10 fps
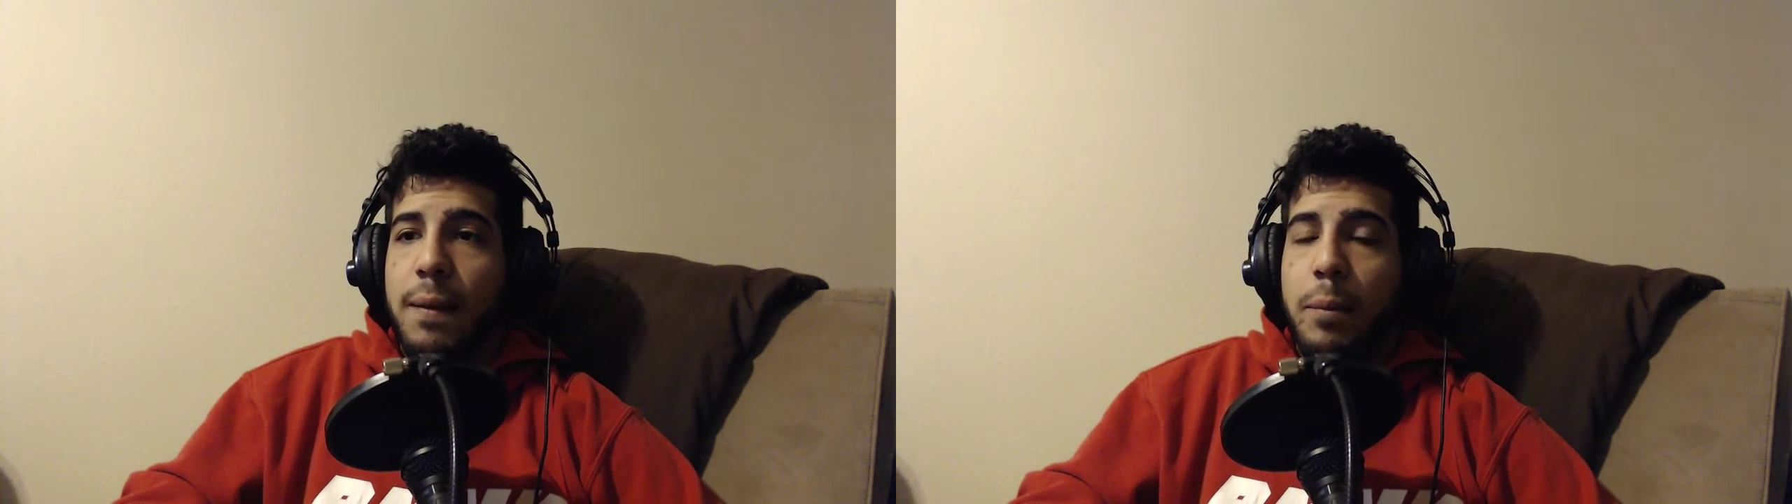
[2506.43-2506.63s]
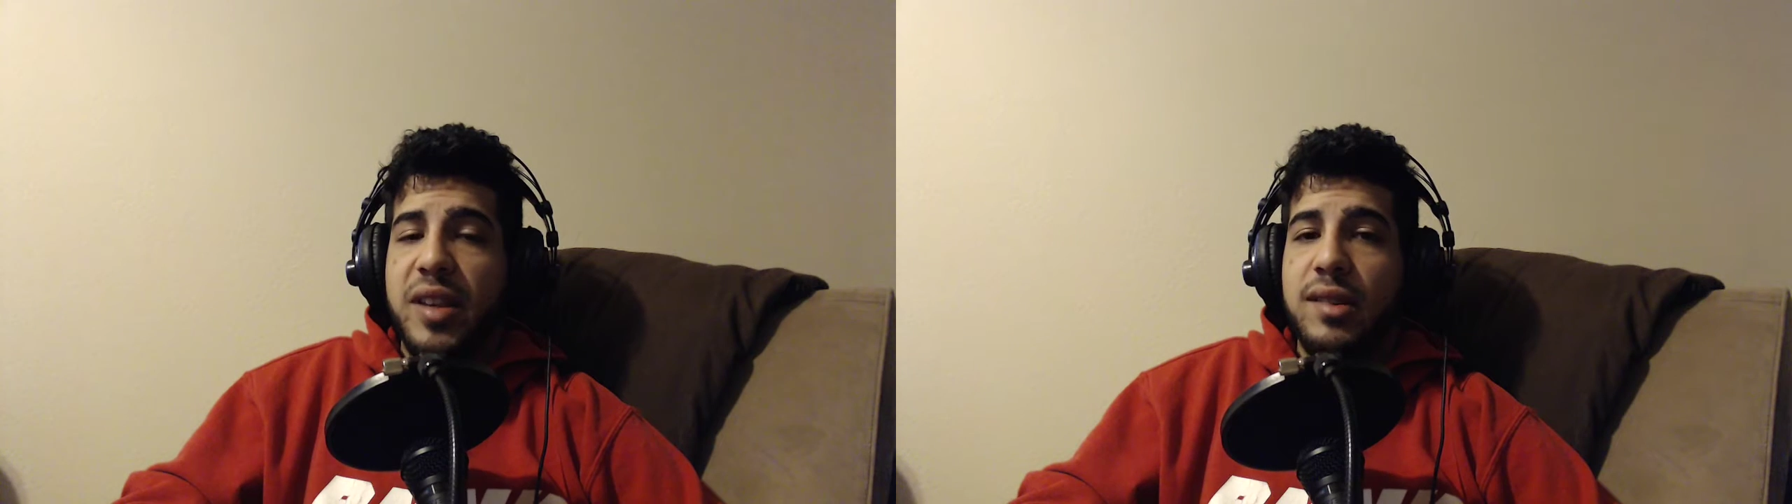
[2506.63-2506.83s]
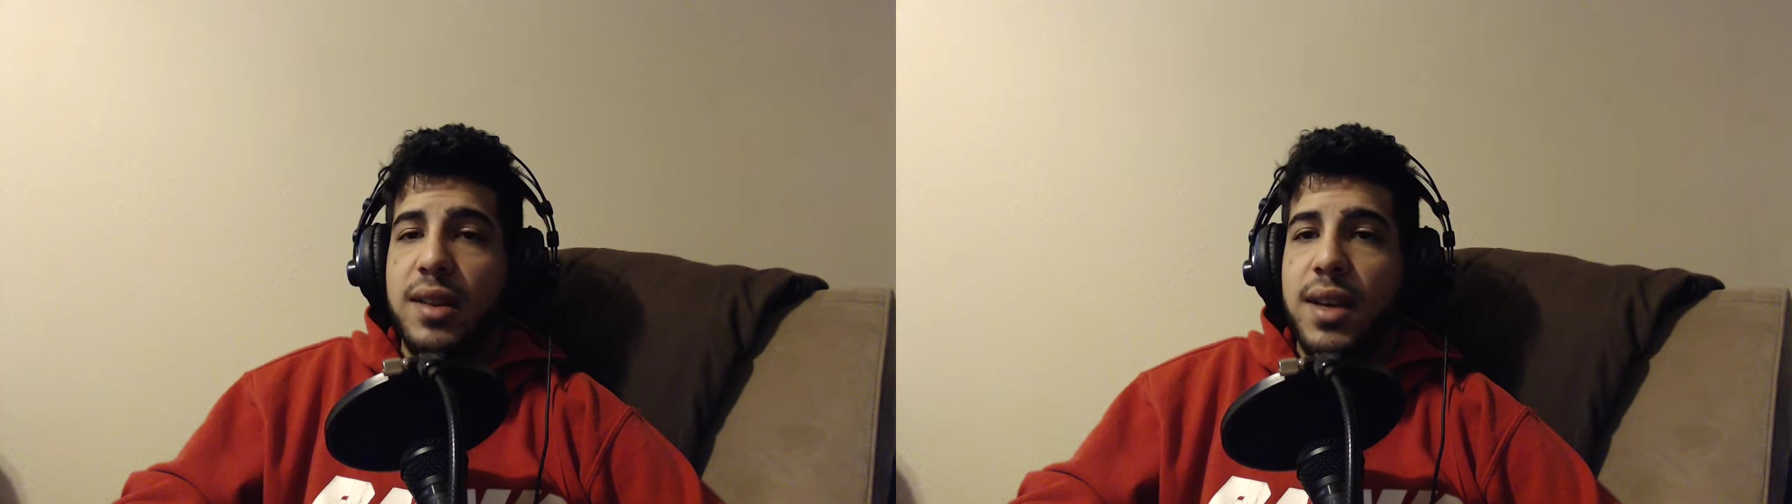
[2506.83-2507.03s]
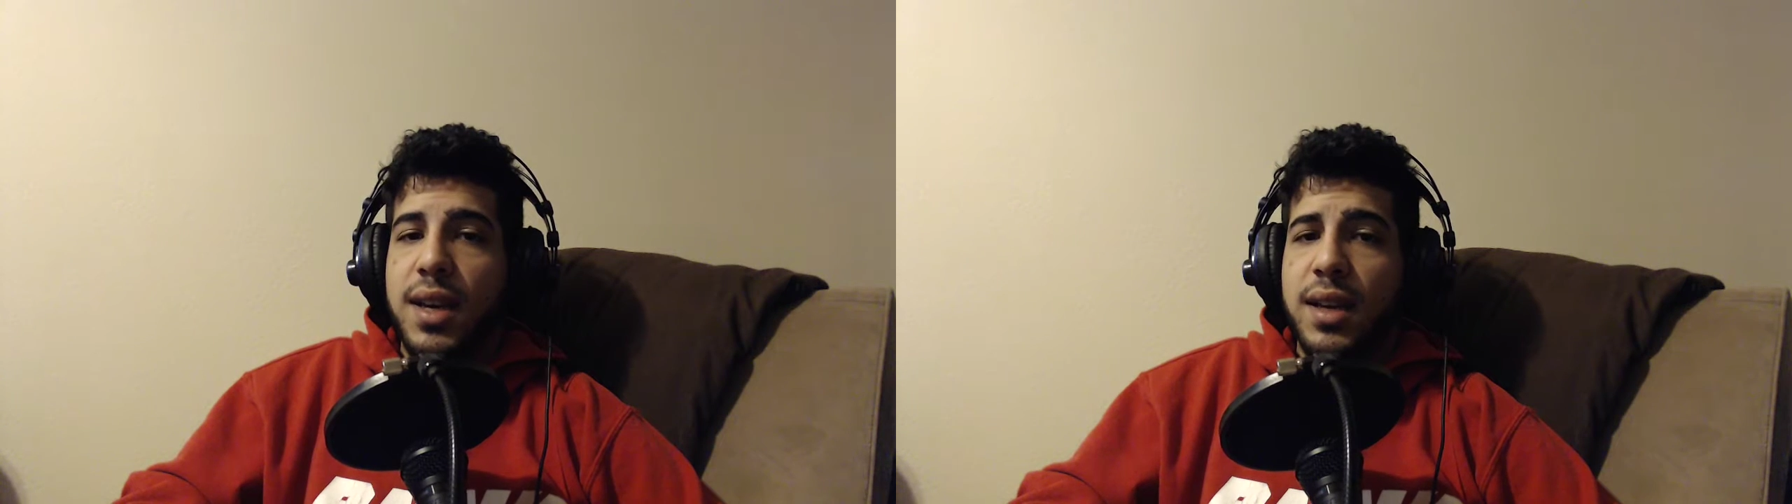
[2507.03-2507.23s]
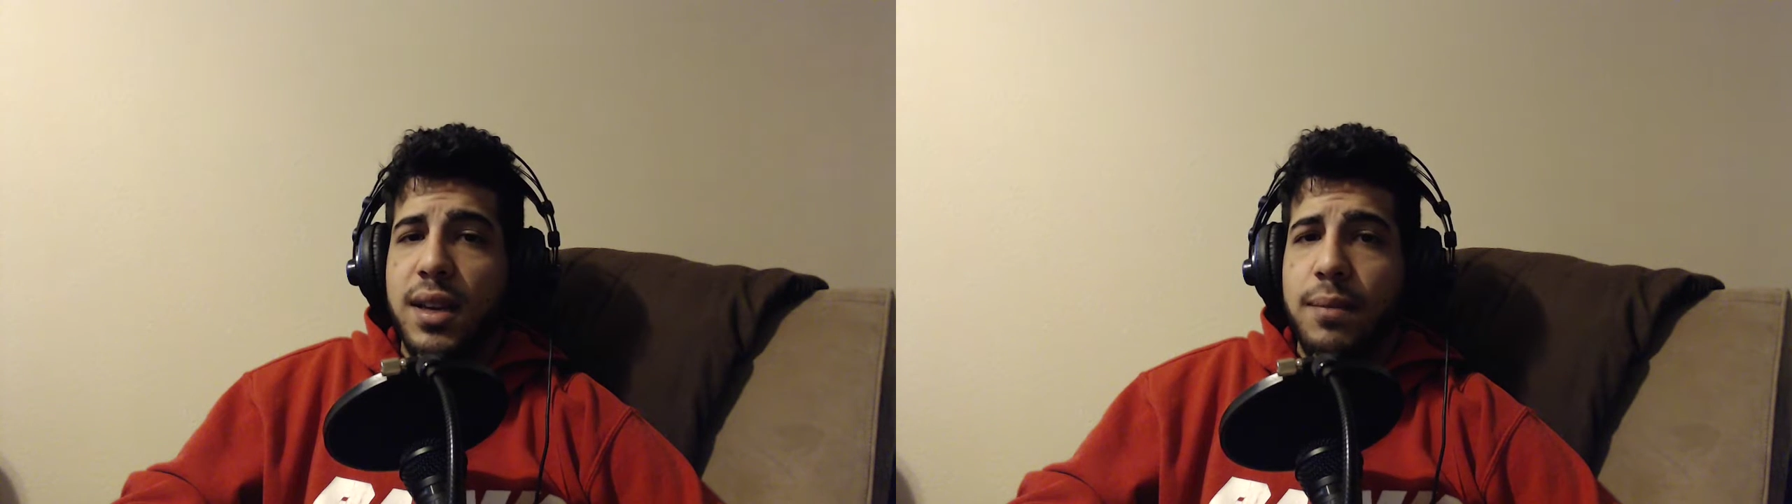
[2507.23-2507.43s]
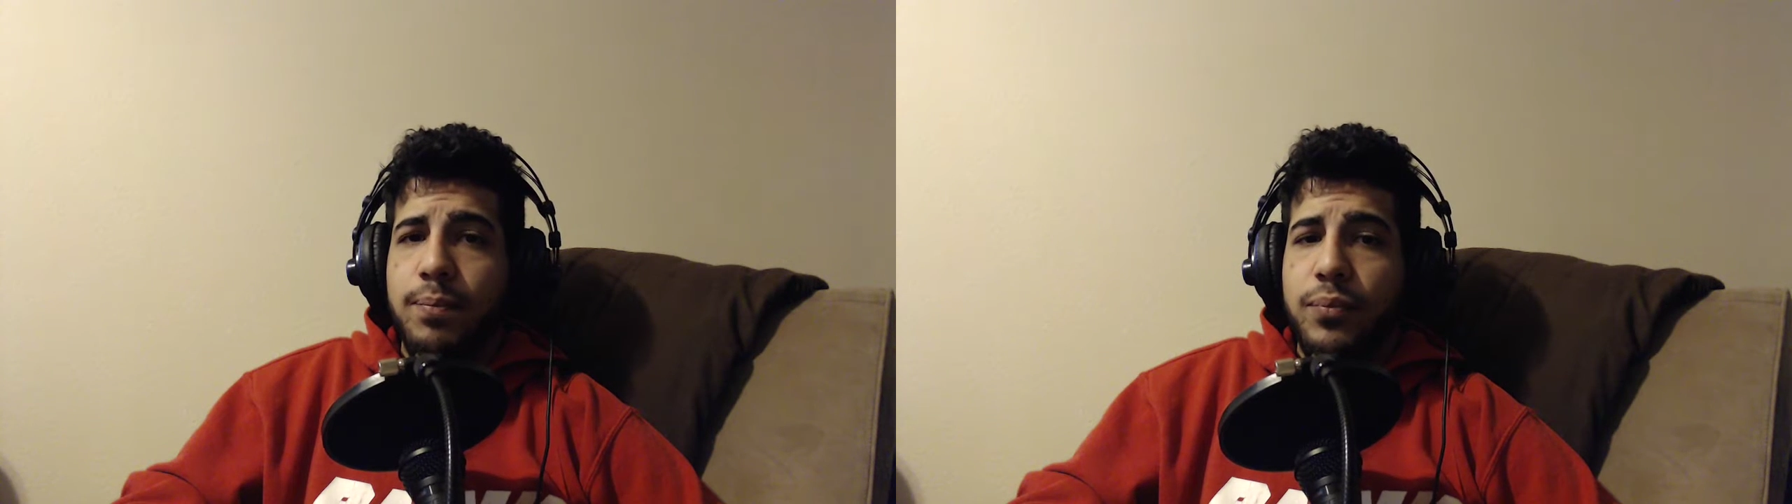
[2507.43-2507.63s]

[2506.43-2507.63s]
misses a kick and